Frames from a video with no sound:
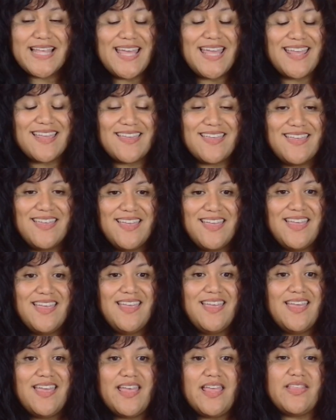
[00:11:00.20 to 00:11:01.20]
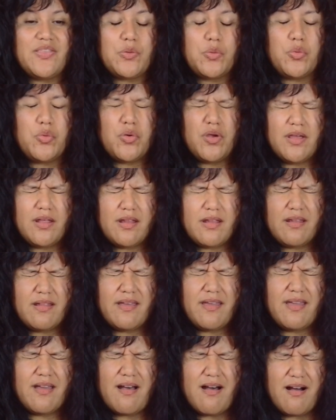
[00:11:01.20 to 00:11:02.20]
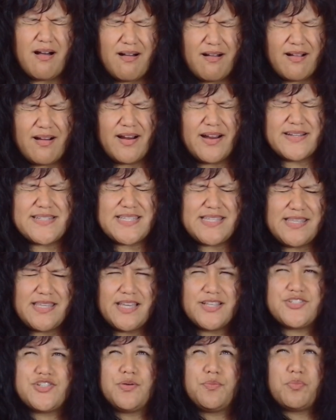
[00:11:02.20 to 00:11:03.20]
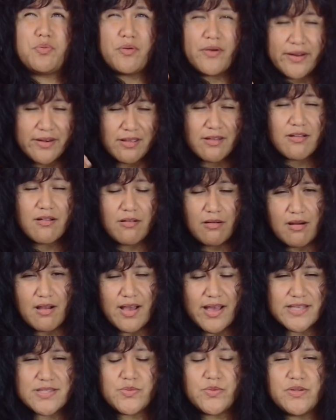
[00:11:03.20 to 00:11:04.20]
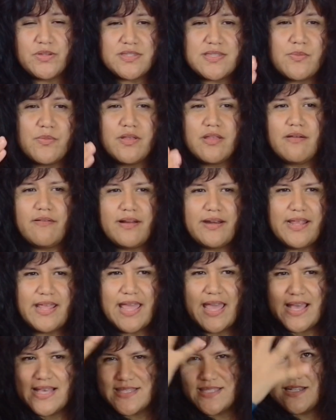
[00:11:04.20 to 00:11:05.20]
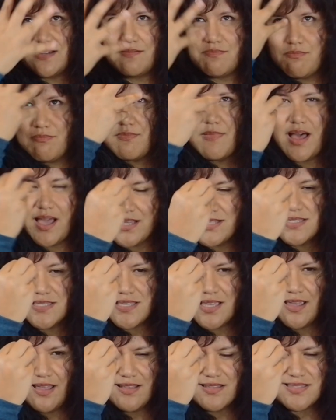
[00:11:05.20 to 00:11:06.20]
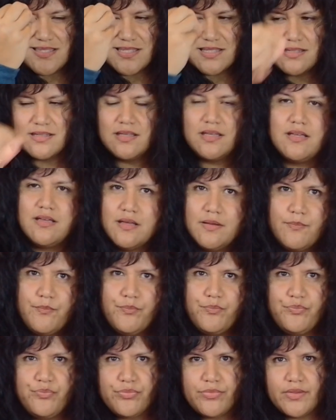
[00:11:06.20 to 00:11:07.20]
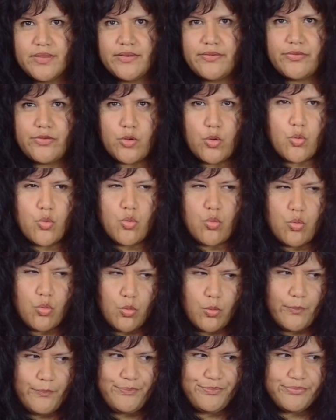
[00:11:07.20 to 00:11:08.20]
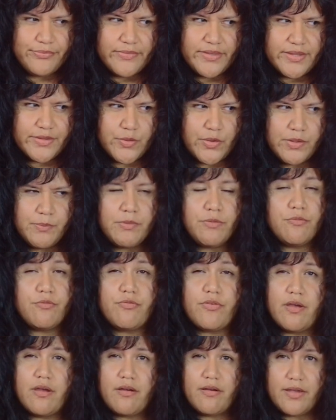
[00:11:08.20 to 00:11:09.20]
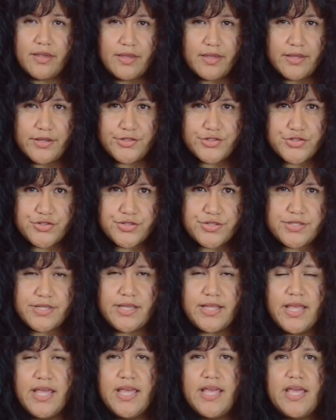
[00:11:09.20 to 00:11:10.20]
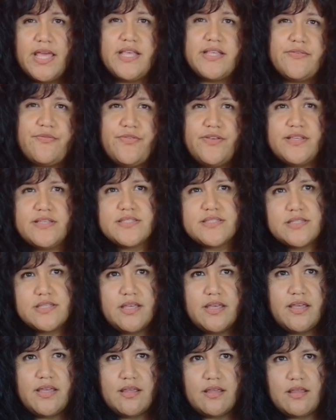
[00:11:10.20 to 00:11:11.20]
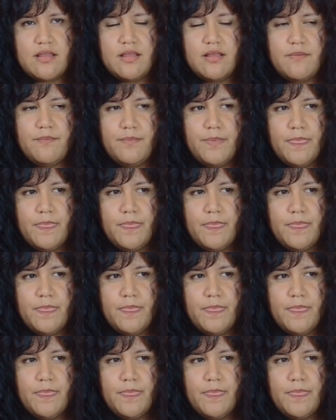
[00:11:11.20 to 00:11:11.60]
like, it's really hard to get your point across when someone already has their mindset. So it's going to be very interesting. It feels like